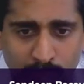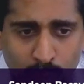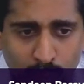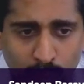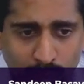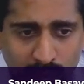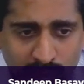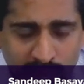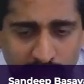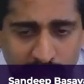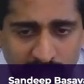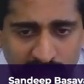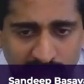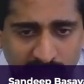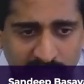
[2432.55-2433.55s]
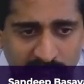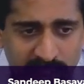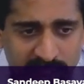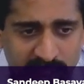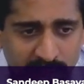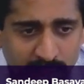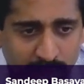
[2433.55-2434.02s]
more long-term data, and it
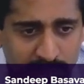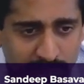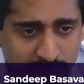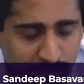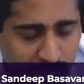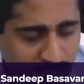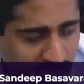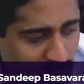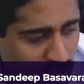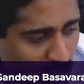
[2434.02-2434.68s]
is encouraging to